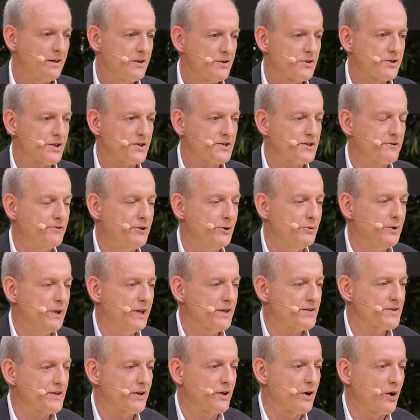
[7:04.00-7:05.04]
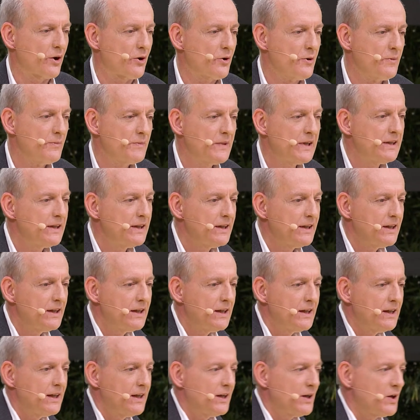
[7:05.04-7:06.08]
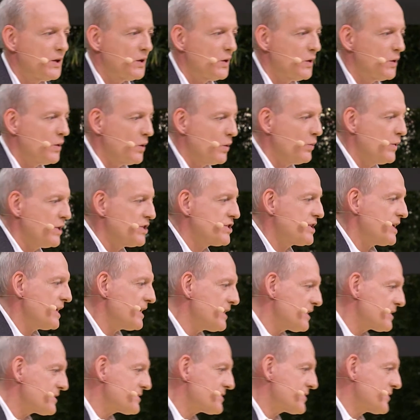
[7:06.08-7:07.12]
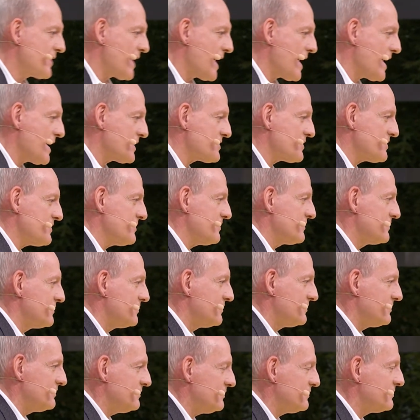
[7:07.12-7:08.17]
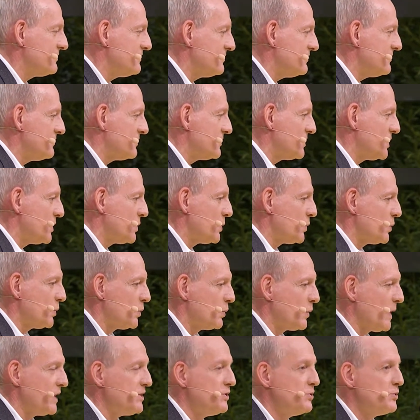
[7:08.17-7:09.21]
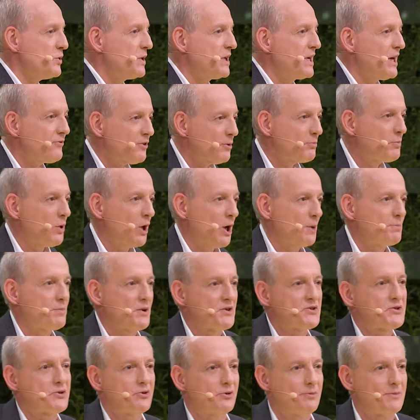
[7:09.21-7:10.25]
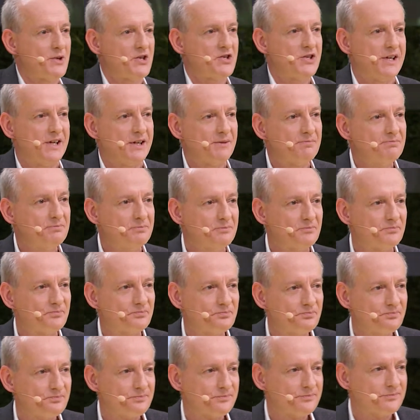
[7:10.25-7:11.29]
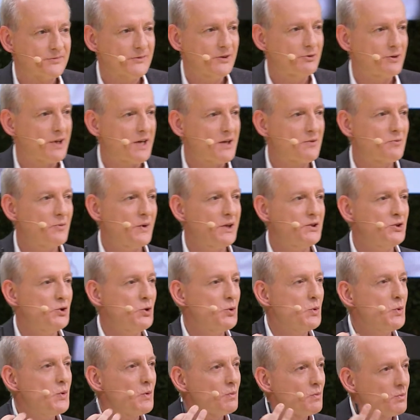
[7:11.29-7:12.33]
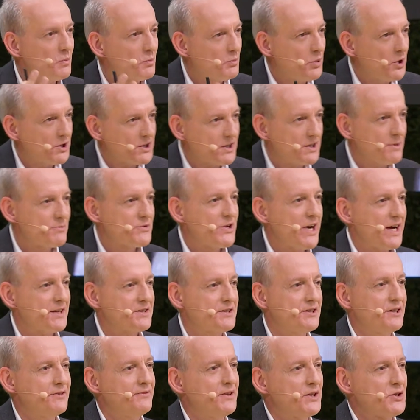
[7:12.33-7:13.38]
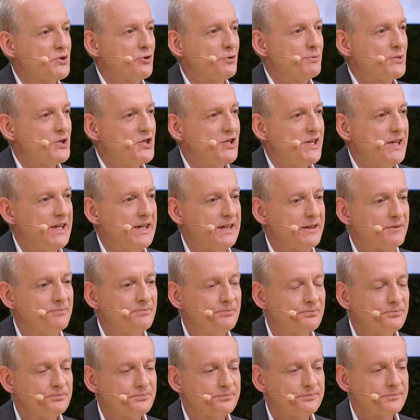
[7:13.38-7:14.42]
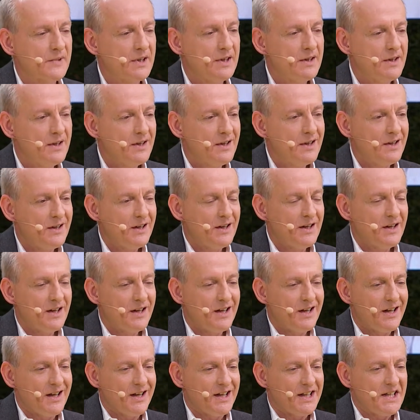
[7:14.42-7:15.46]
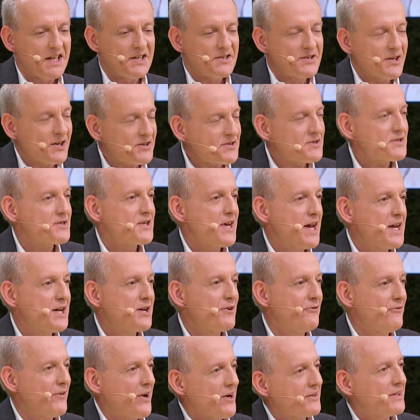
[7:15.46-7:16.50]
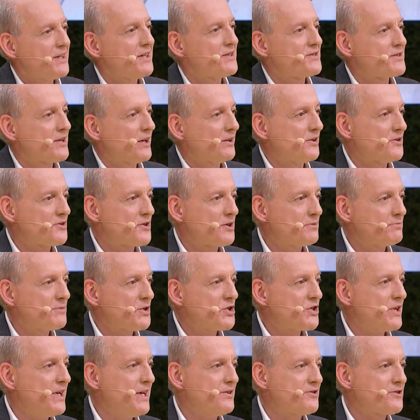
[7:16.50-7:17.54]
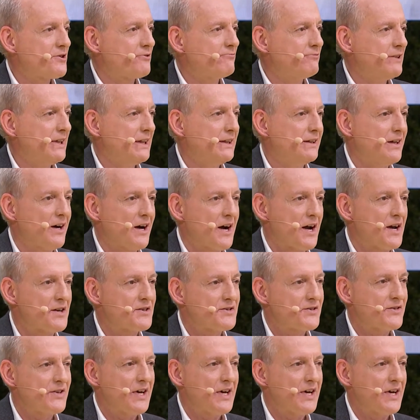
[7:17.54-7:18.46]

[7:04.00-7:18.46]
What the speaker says: just a few years ago, which is that when you give a purpose to a machine, right, when you put an objective into a machine, it doesn't take a very intelligent machine to realize